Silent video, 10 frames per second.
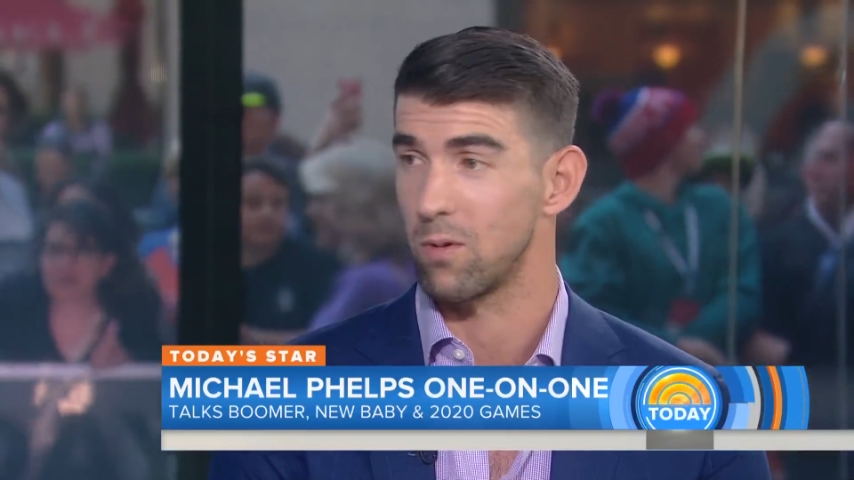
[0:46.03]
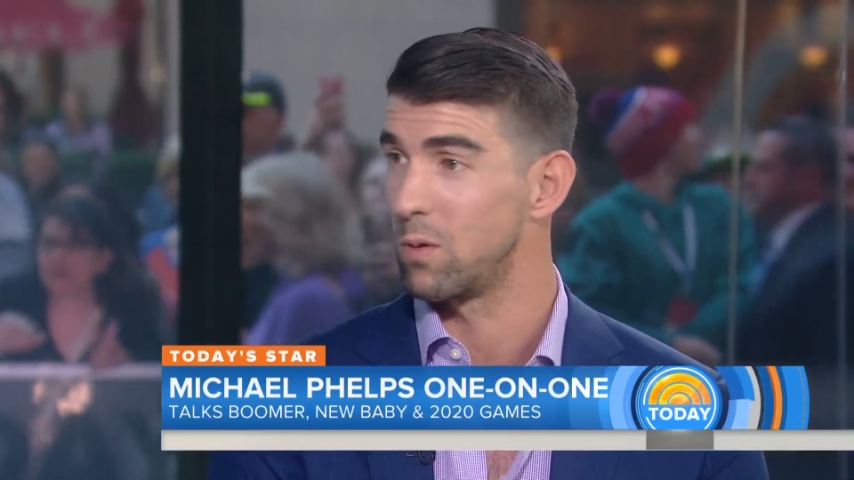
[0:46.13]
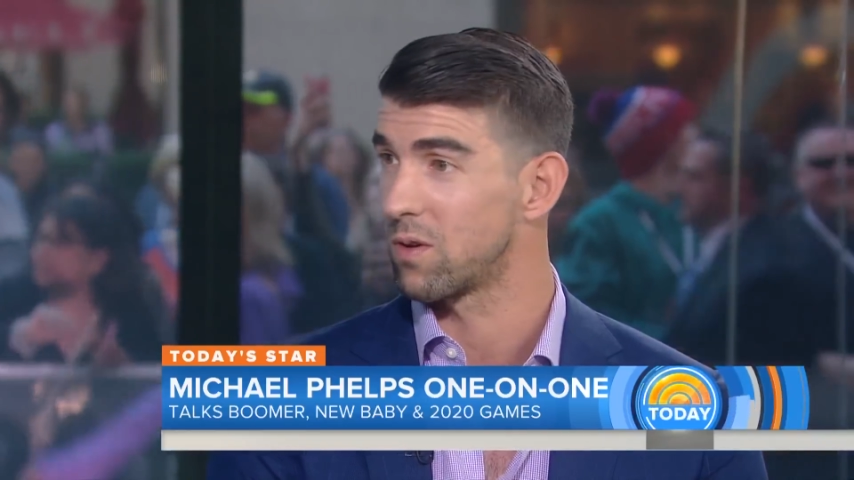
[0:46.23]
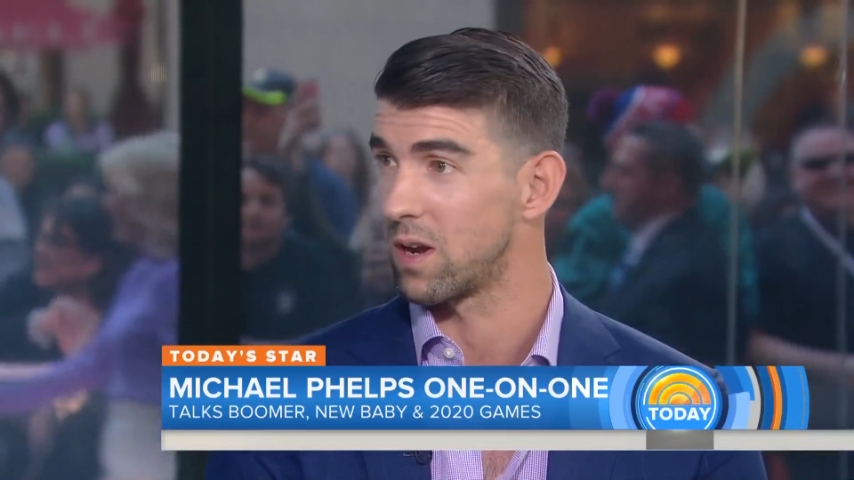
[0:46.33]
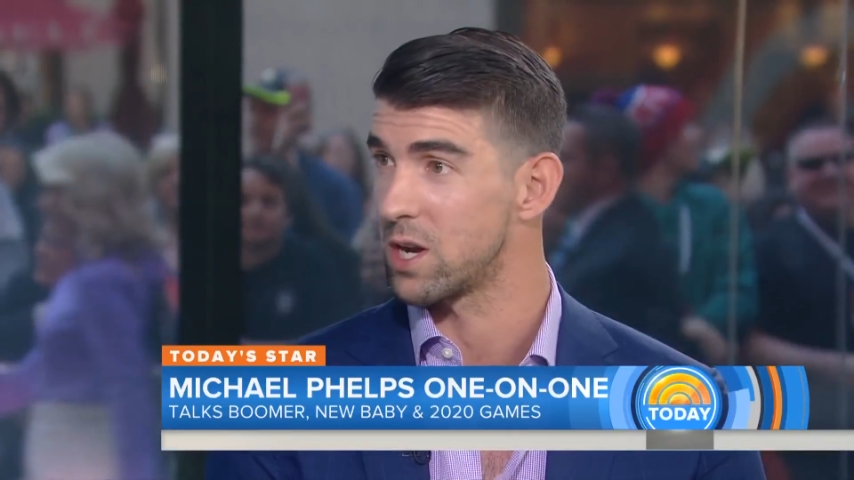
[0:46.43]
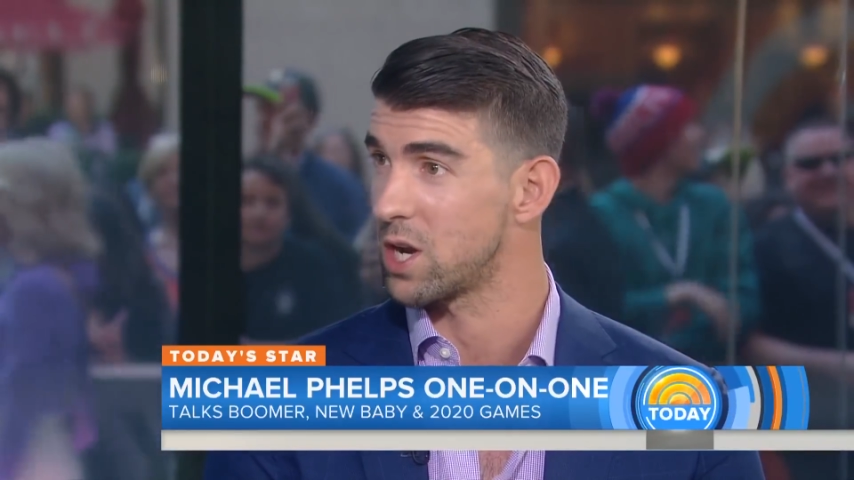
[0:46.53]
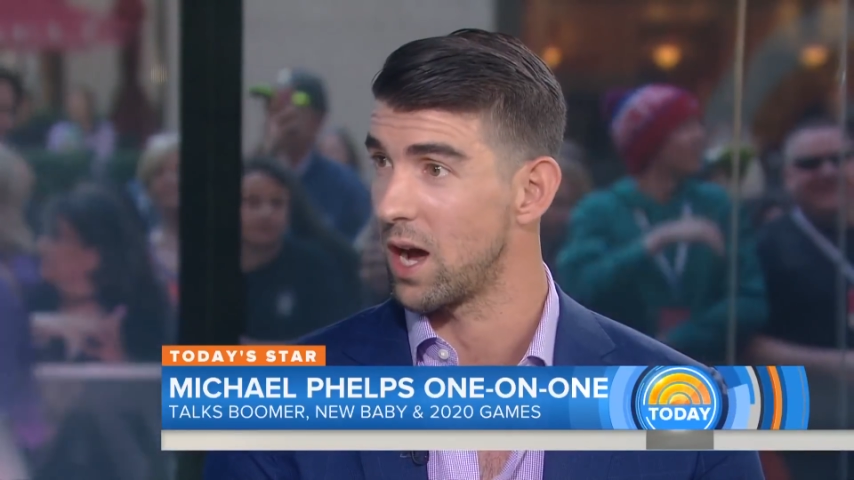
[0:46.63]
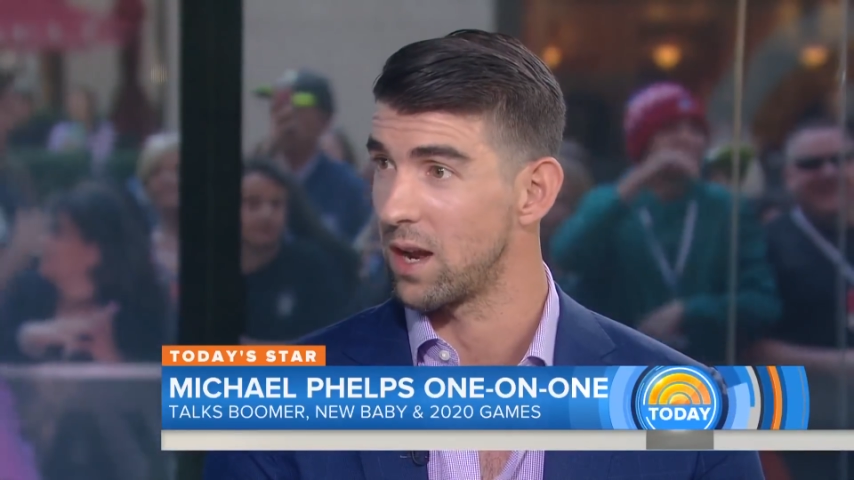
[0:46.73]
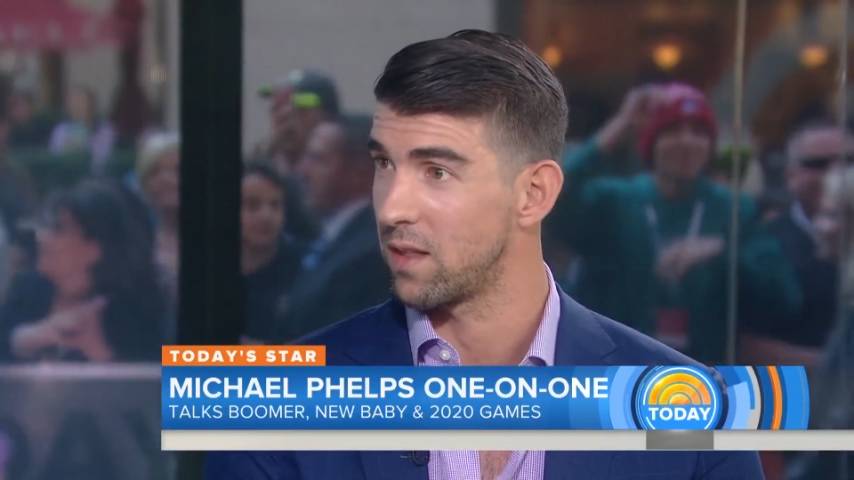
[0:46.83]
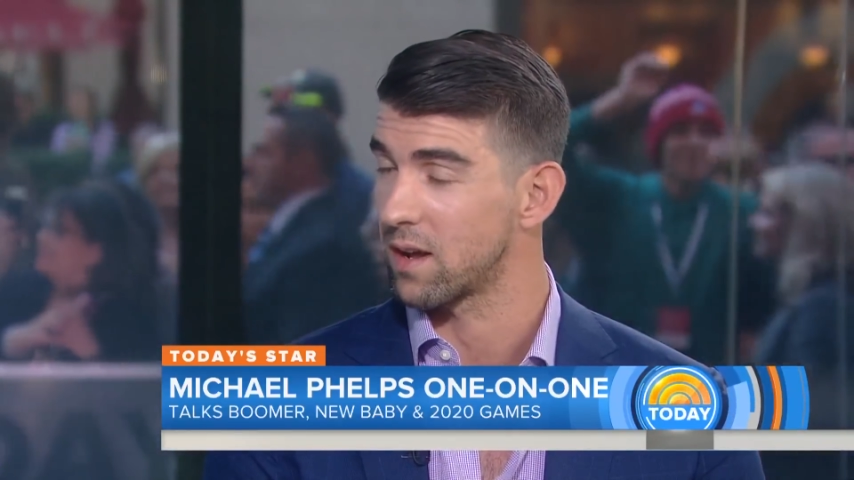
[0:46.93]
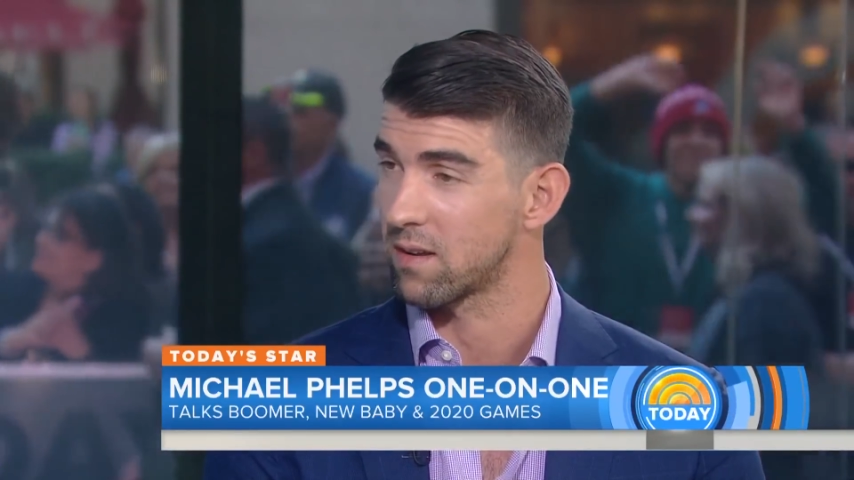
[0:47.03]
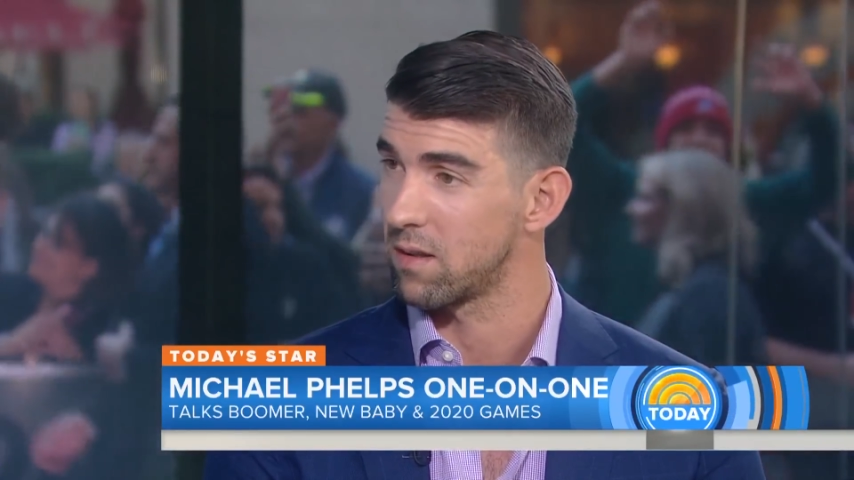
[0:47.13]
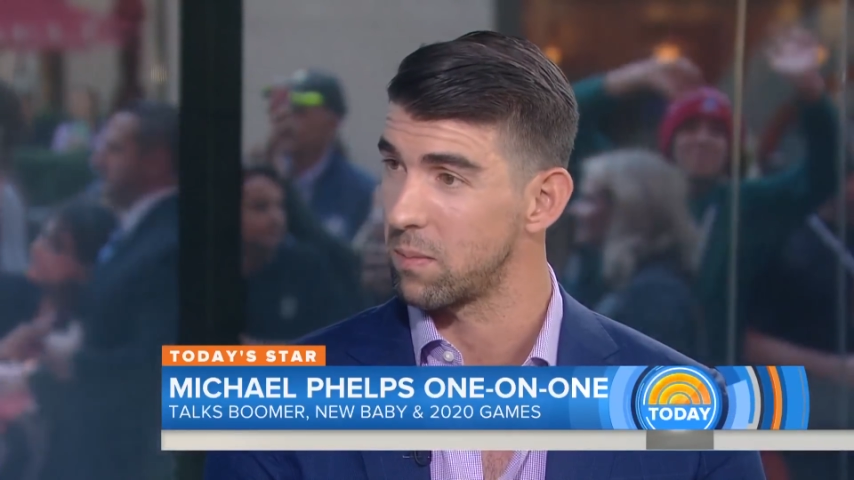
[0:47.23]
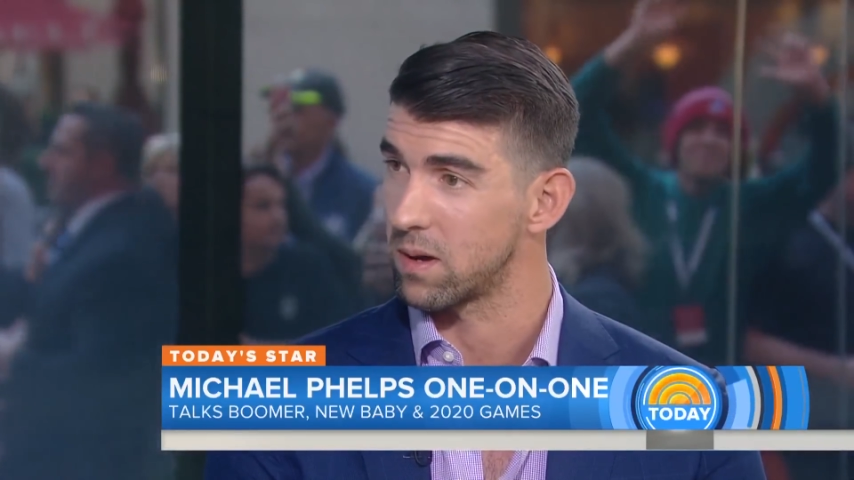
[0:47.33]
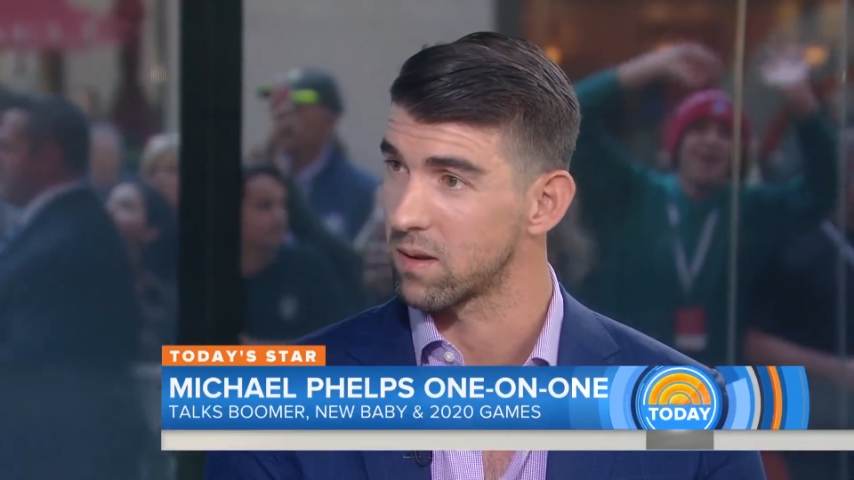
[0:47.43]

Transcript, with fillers: who's going to shine in the next Olympics.